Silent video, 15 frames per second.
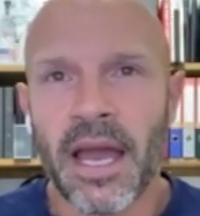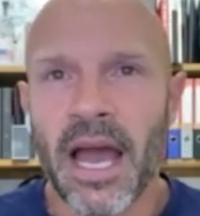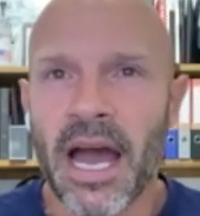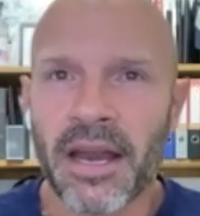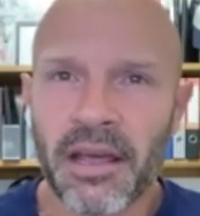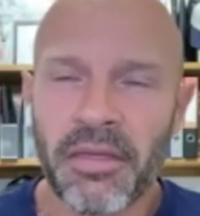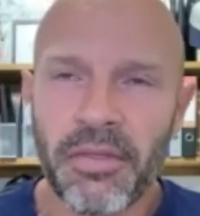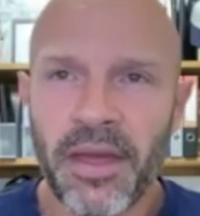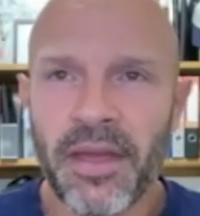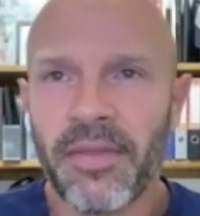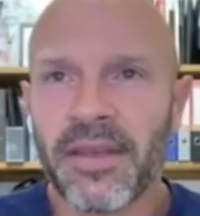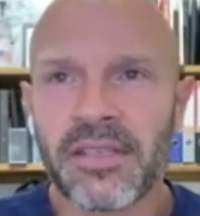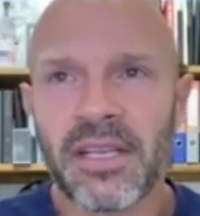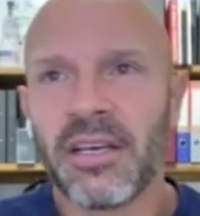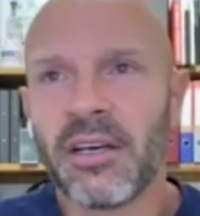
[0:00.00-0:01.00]
And I think
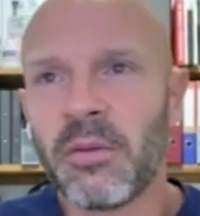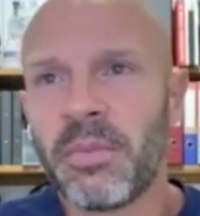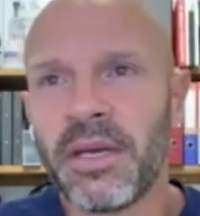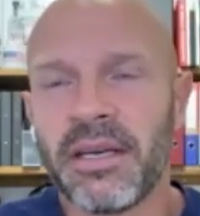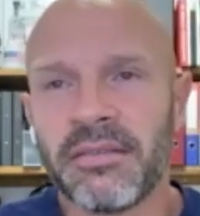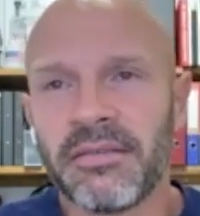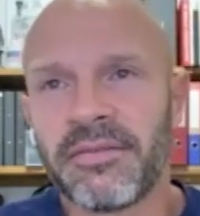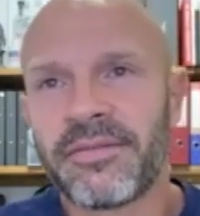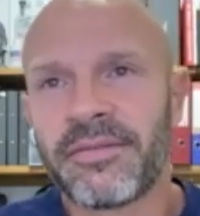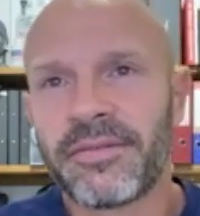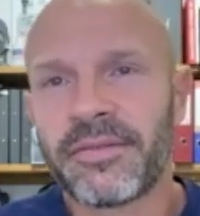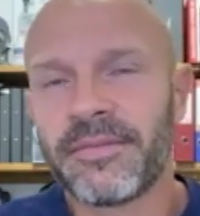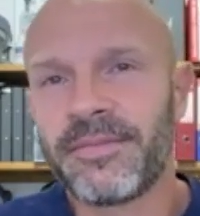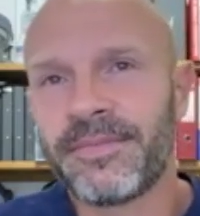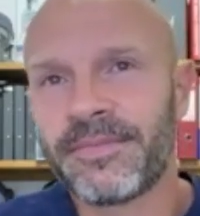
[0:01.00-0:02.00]
there's a little bit of
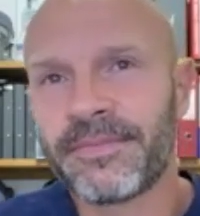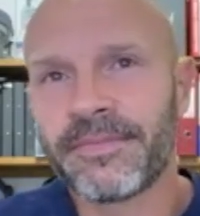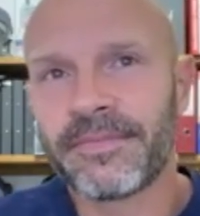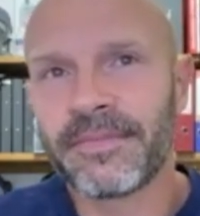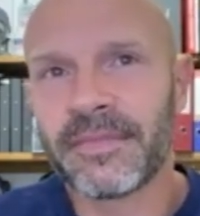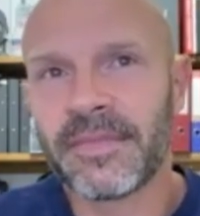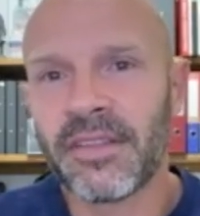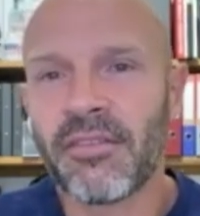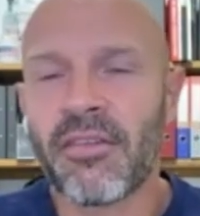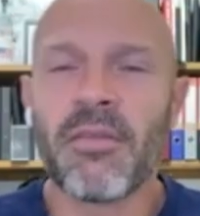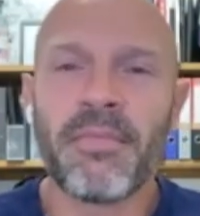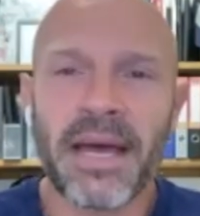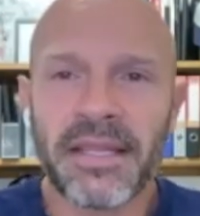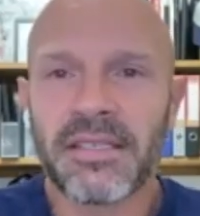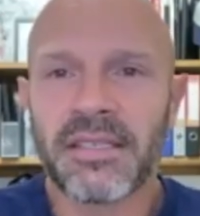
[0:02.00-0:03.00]
the
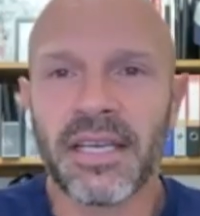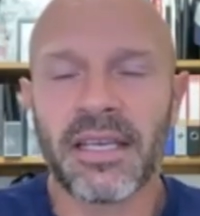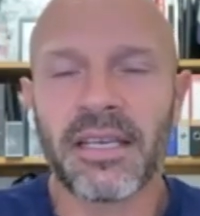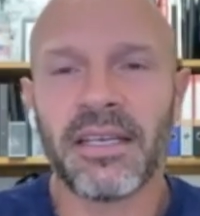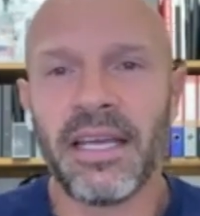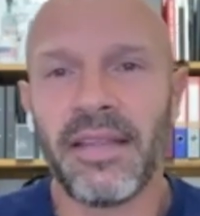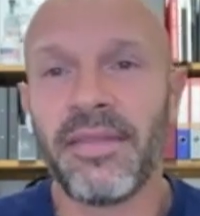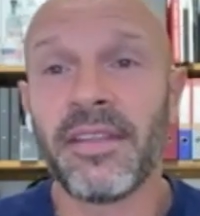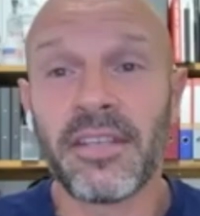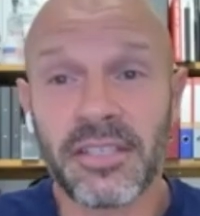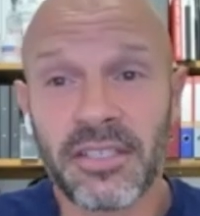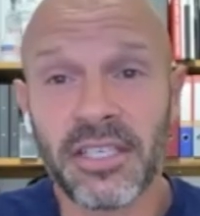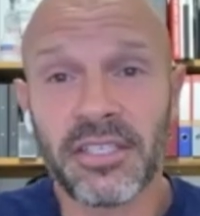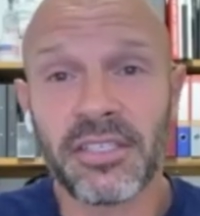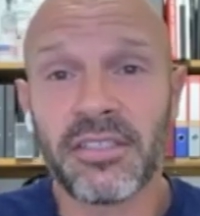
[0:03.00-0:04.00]
romantic in the
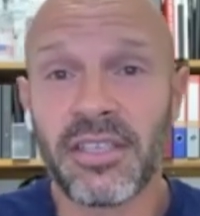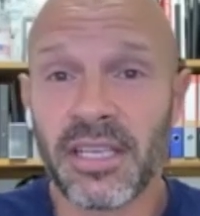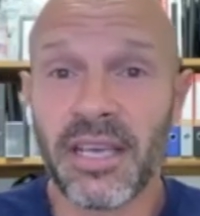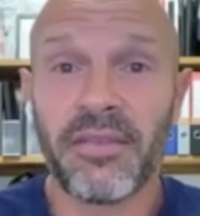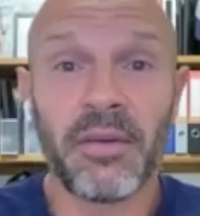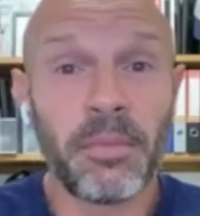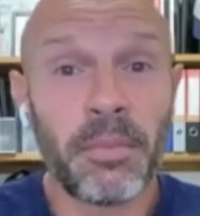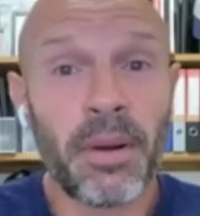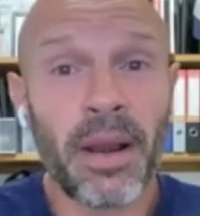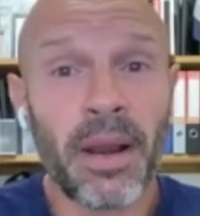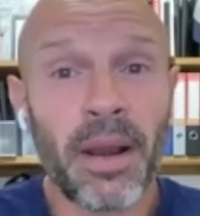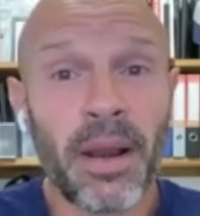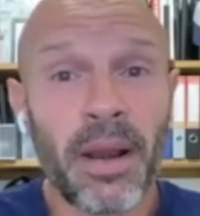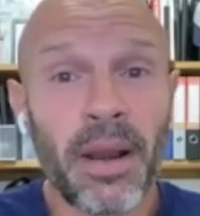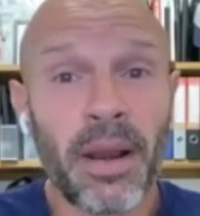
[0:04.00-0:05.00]
decision to give him
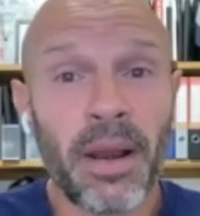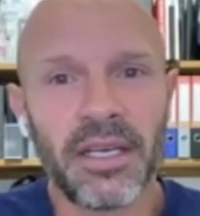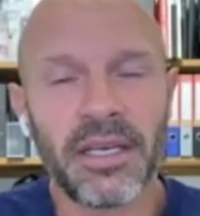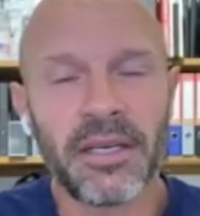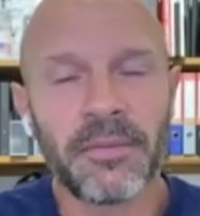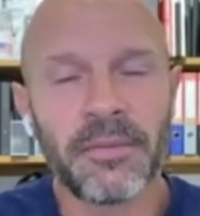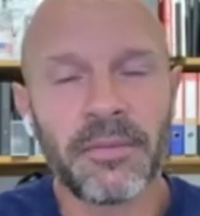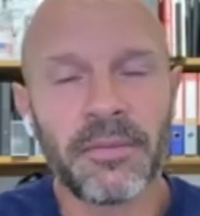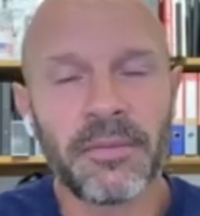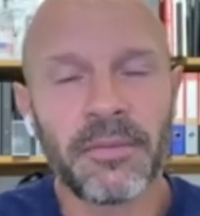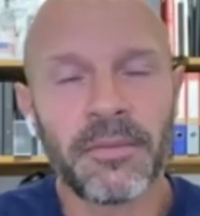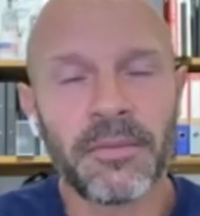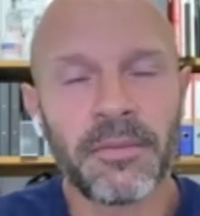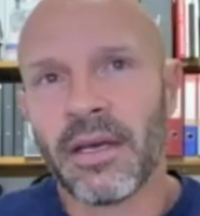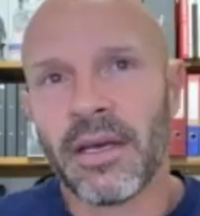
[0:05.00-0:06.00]
Player of the Year
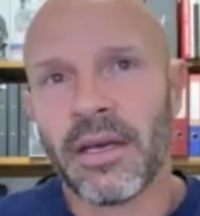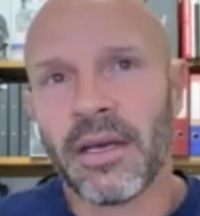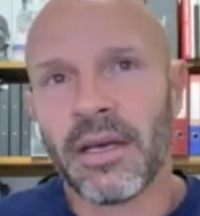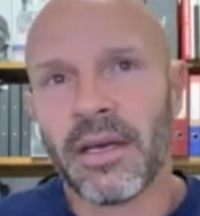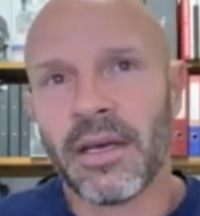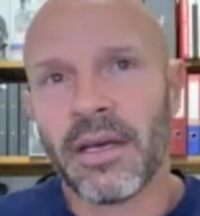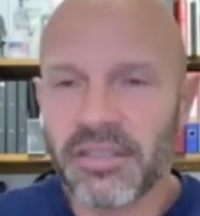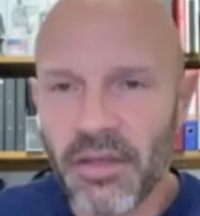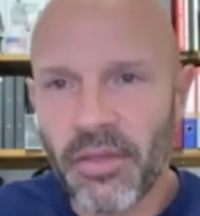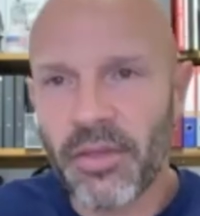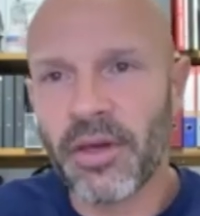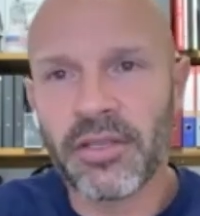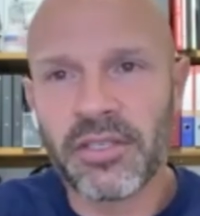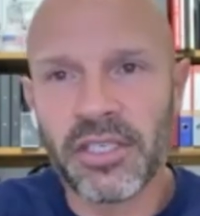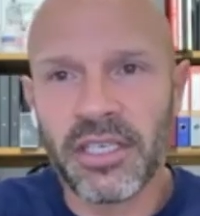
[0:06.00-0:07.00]
because of the
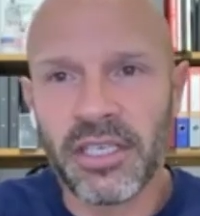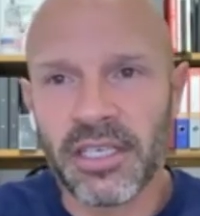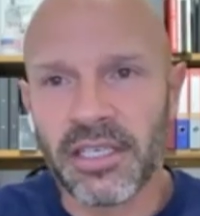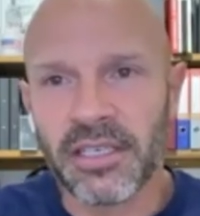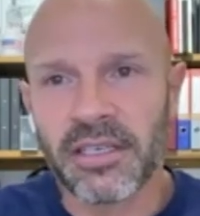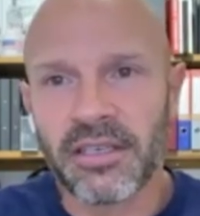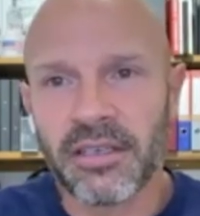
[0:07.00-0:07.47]
30-year